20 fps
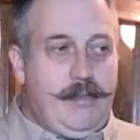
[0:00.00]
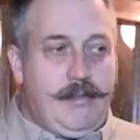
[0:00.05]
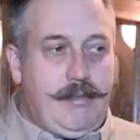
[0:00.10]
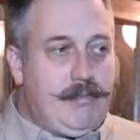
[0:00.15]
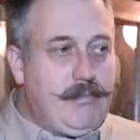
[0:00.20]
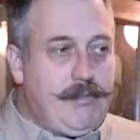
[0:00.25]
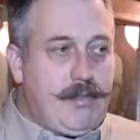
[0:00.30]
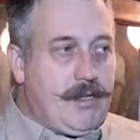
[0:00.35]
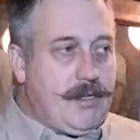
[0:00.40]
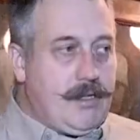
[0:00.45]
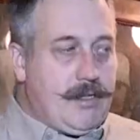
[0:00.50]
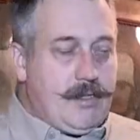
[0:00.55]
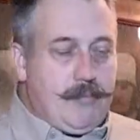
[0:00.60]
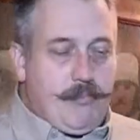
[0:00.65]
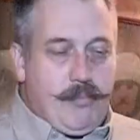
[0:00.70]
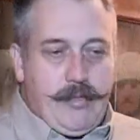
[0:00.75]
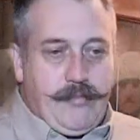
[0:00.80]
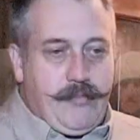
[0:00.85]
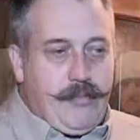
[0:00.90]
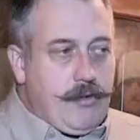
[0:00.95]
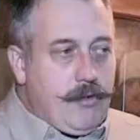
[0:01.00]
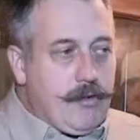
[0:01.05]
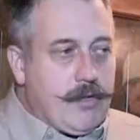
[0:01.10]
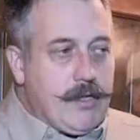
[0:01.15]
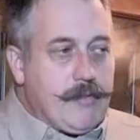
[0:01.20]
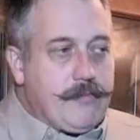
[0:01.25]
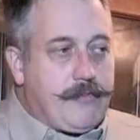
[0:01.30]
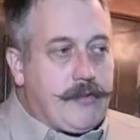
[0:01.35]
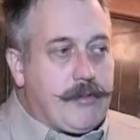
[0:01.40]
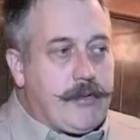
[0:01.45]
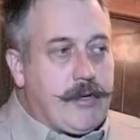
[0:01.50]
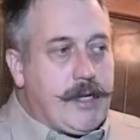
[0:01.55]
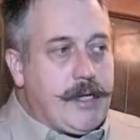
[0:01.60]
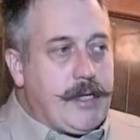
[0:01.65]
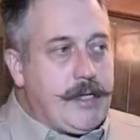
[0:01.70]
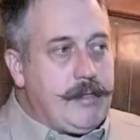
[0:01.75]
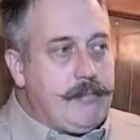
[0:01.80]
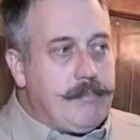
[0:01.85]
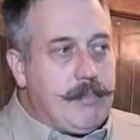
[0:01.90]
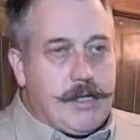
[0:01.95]
If you're looking for
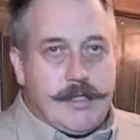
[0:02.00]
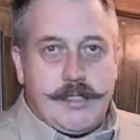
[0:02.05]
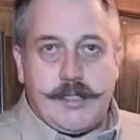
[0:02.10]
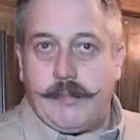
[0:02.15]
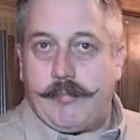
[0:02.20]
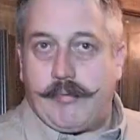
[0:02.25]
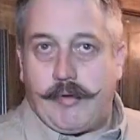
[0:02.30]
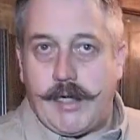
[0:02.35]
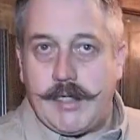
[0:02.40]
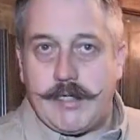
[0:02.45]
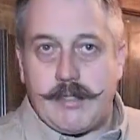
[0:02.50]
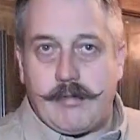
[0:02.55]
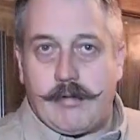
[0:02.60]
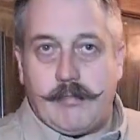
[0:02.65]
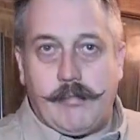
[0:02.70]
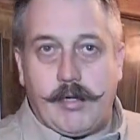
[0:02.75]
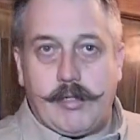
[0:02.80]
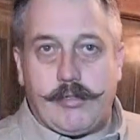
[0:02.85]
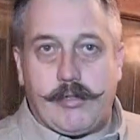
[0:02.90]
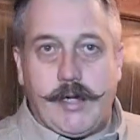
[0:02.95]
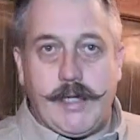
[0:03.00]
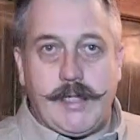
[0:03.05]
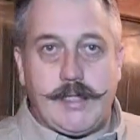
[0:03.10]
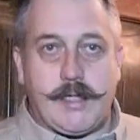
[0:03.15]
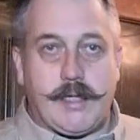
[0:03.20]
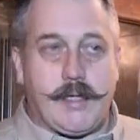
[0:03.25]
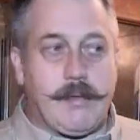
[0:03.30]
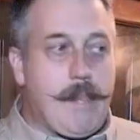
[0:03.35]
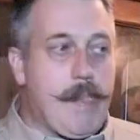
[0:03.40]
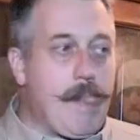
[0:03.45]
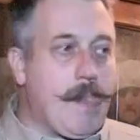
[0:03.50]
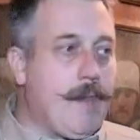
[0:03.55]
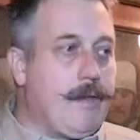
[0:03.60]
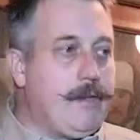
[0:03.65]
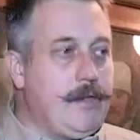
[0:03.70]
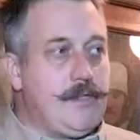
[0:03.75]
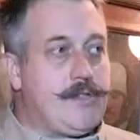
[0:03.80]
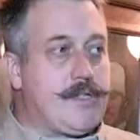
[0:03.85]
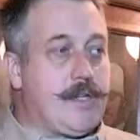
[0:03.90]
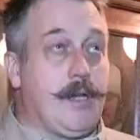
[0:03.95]
a suppressor, a moderator,
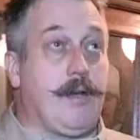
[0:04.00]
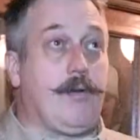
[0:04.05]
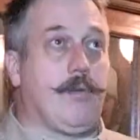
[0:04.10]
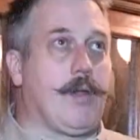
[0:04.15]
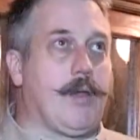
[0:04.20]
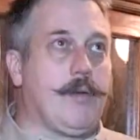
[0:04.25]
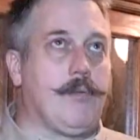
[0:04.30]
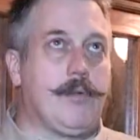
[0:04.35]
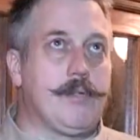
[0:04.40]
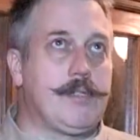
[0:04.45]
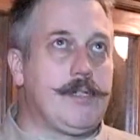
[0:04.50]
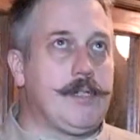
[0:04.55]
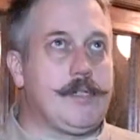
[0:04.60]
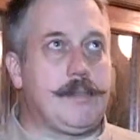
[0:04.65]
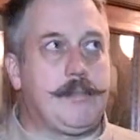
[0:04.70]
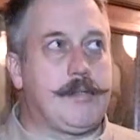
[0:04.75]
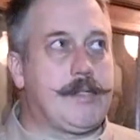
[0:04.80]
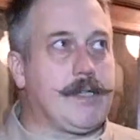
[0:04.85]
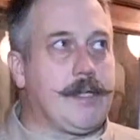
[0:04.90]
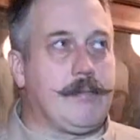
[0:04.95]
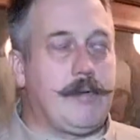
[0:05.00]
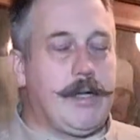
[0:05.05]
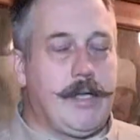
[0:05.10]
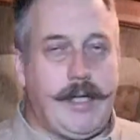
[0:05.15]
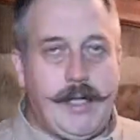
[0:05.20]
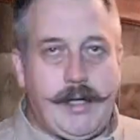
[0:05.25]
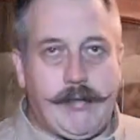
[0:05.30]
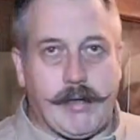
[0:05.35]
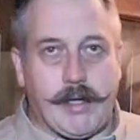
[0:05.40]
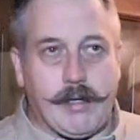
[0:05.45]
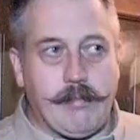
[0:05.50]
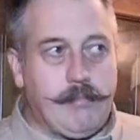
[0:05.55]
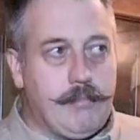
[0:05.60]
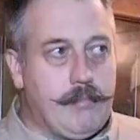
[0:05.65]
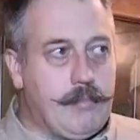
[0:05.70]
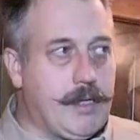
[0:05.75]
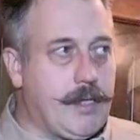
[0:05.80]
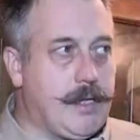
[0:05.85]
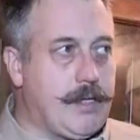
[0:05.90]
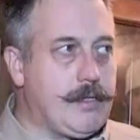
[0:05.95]
you say, oh well, I want it to protect my hearing,
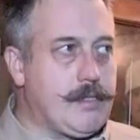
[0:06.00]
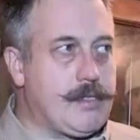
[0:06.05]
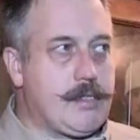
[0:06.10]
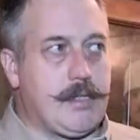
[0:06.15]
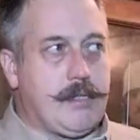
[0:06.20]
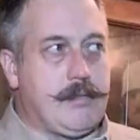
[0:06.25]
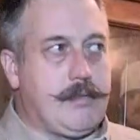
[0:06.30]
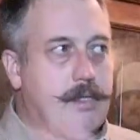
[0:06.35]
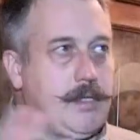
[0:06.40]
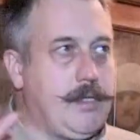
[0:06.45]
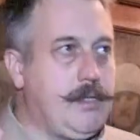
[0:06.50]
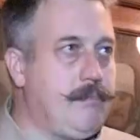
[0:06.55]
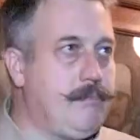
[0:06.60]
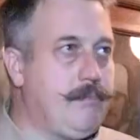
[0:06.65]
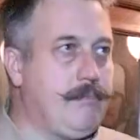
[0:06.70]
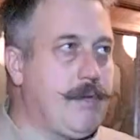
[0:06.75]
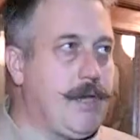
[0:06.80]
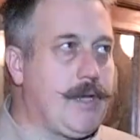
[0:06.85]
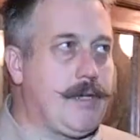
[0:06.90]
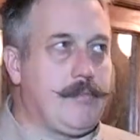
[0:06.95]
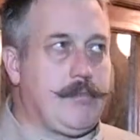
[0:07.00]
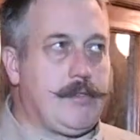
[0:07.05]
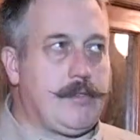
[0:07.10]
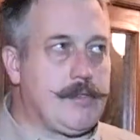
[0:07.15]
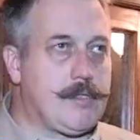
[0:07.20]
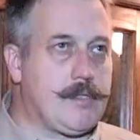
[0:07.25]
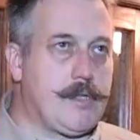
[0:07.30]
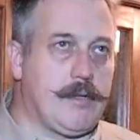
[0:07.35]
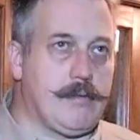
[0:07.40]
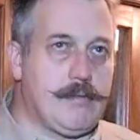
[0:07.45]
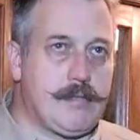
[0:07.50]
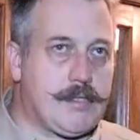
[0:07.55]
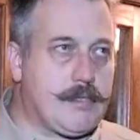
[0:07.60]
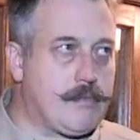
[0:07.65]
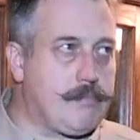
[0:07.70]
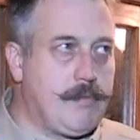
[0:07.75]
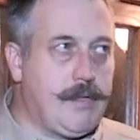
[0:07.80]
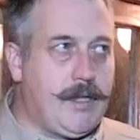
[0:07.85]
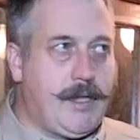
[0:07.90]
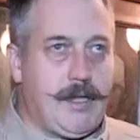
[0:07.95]
and so the animals
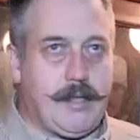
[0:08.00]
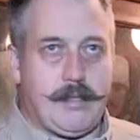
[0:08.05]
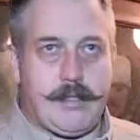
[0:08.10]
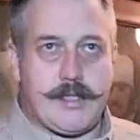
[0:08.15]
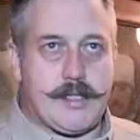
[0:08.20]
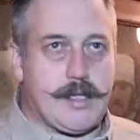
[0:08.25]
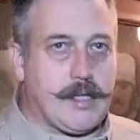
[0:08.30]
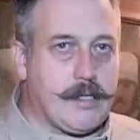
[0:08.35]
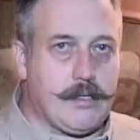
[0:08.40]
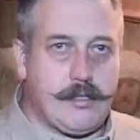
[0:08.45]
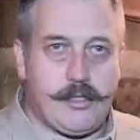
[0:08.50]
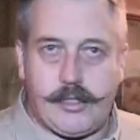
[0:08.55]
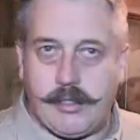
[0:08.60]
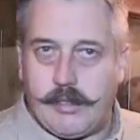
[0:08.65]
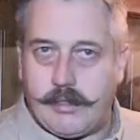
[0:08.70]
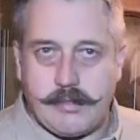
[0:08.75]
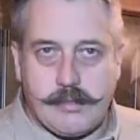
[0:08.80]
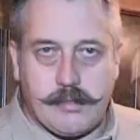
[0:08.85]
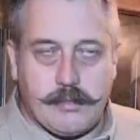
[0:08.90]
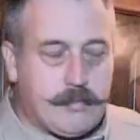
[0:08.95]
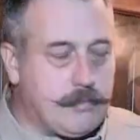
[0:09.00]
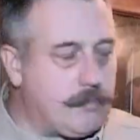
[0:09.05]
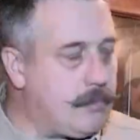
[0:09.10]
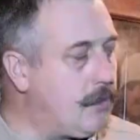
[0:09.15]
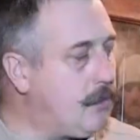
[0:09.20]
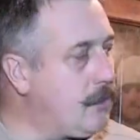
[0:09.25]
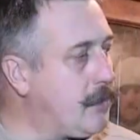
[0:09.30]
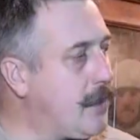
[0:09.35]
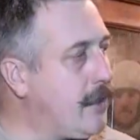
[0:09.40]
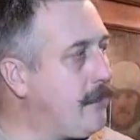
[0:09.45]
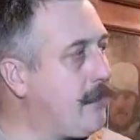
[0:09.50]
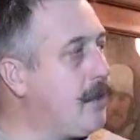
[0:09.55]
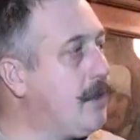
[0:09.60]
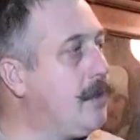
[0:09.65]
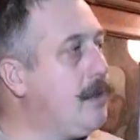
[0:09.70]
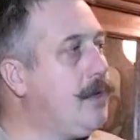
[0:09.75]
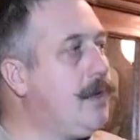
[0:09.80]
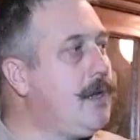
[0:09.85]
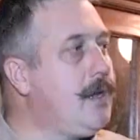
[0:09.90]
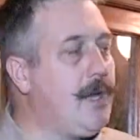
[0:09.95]
don't hear the second shot or whatever,
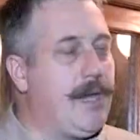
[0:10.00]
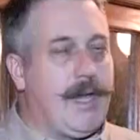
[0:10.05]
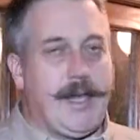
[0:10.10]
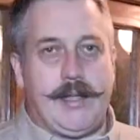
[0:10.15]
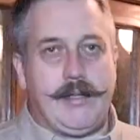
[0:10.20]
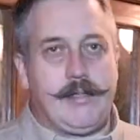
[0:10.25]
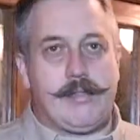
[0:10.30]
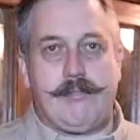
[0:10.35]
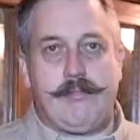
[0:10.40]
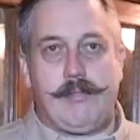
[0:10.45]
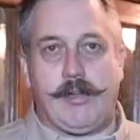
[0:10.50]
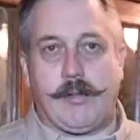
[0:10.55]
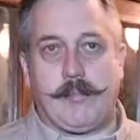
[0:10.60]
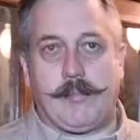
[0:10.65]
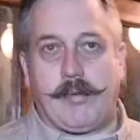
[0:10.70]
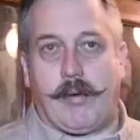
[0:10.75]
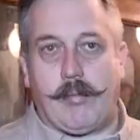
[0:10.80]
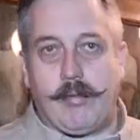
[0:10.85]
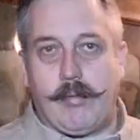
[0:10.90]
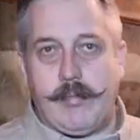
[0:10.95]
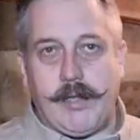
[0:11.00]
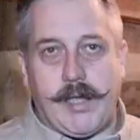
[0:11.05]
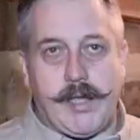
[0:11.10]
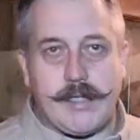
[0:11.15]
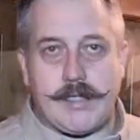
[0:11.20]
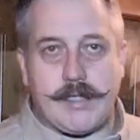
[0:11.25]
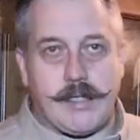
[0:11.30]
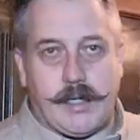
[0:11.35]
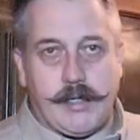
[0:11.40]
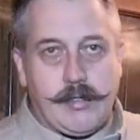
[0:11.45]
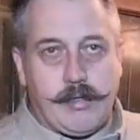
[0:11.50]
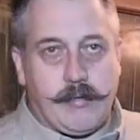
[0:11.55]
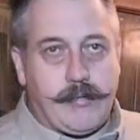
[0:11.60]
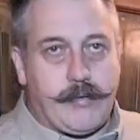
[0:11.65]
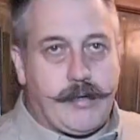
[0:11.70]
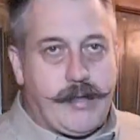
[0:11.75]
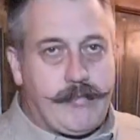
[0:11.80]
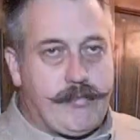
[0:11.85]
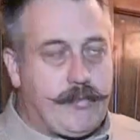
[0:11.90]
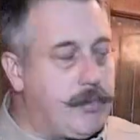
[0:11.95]
and not a problem, you get signed off
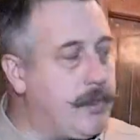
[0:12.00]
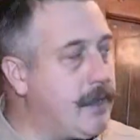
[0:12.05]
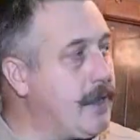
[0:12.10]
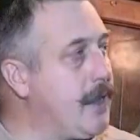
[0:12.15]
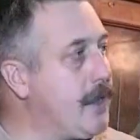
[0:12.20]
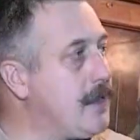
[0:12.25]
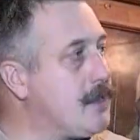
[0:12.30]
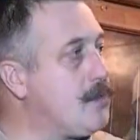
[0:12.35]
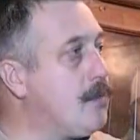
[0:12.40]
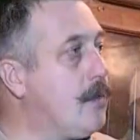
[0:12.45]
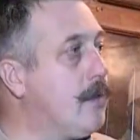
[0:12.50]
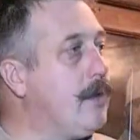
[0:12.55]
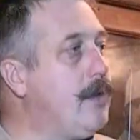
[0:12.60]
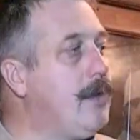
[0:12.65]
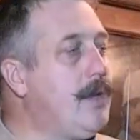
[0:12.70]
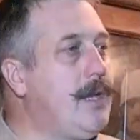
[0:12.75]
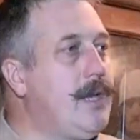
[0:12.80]
and everybody gets one.